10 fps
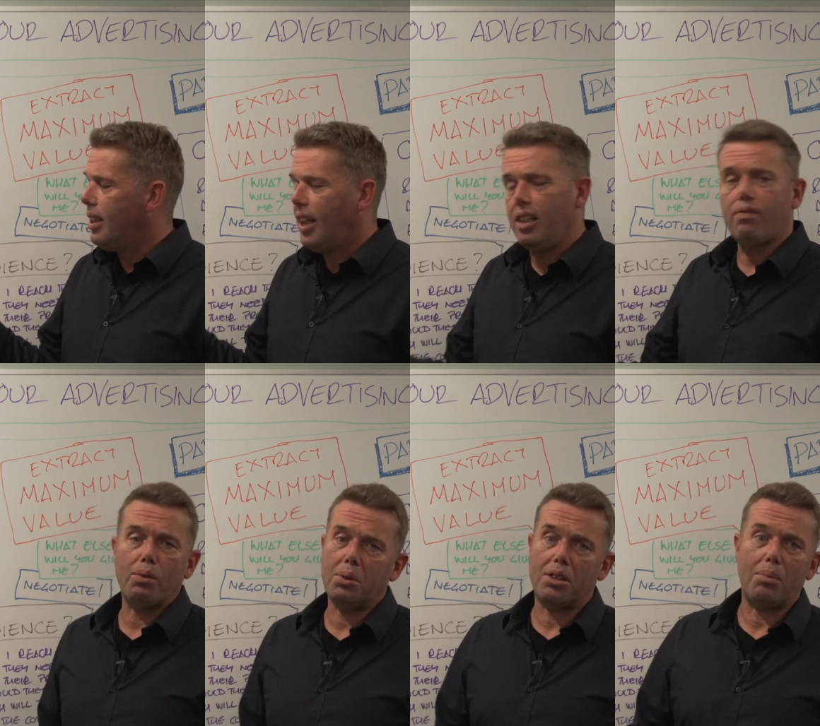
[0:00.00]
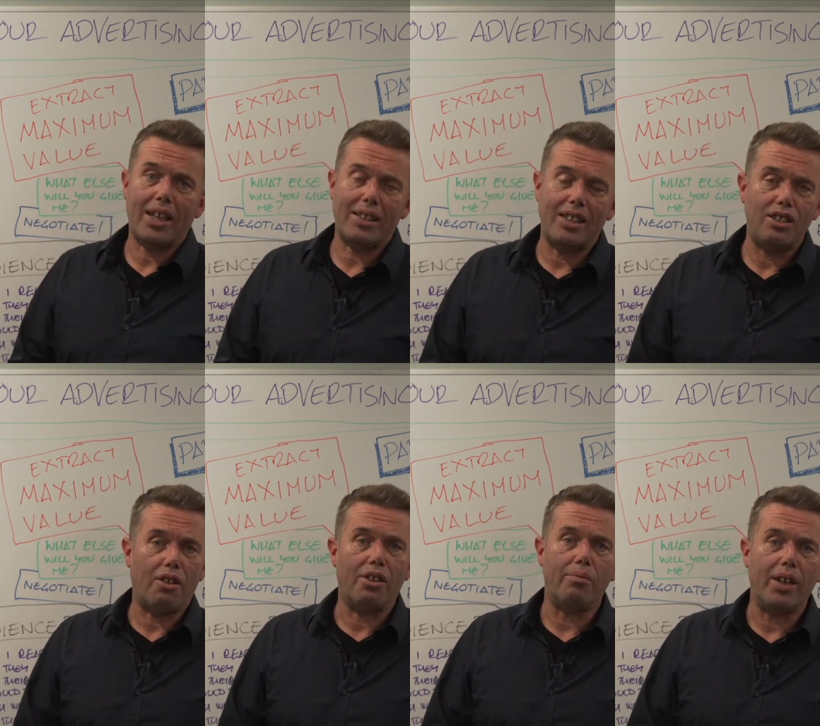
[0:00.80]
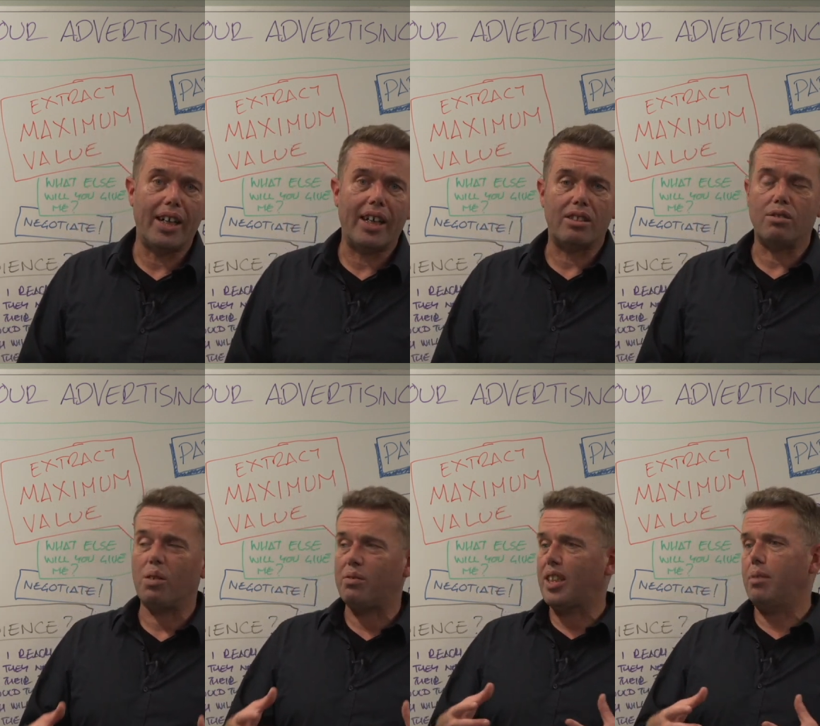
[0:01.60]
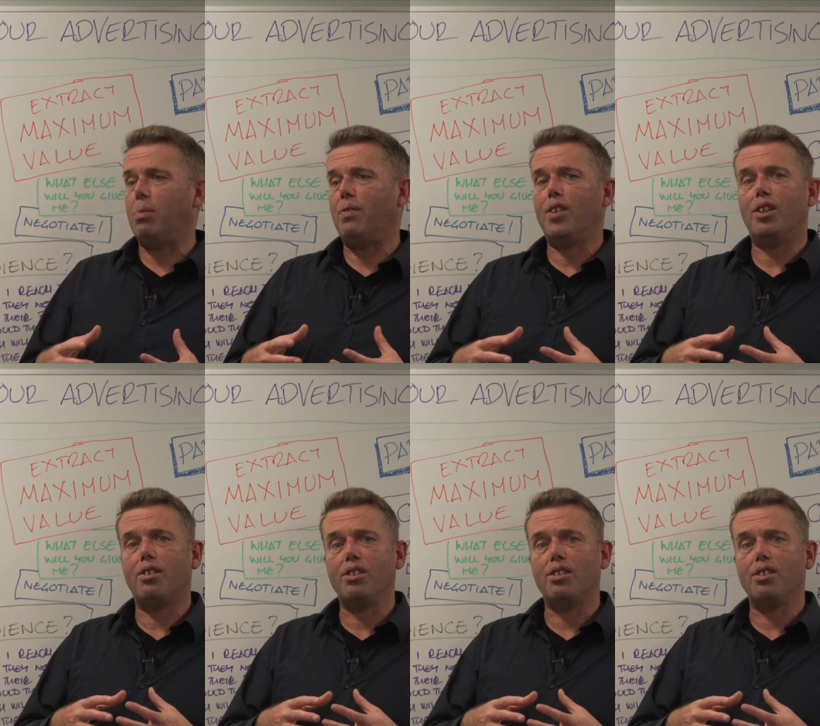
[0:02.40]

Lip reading: Influencer marketing's on the rise, as we've said before.